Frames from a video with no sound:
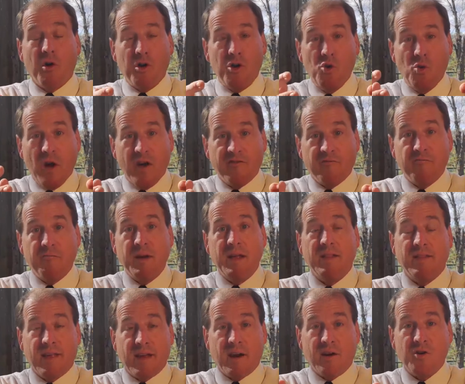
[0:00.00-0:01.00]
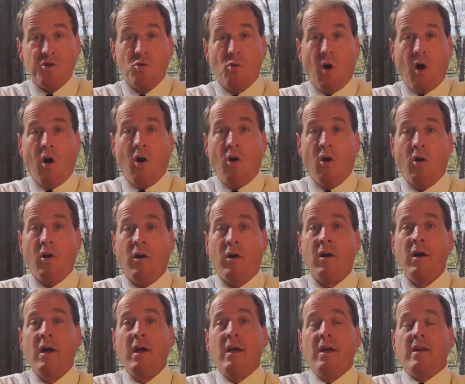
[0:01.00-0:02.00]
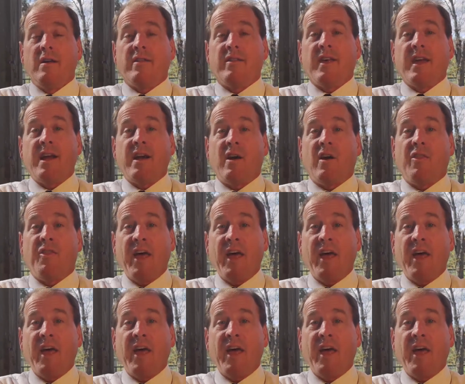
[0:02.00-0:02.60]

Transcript: You have been there. You are there.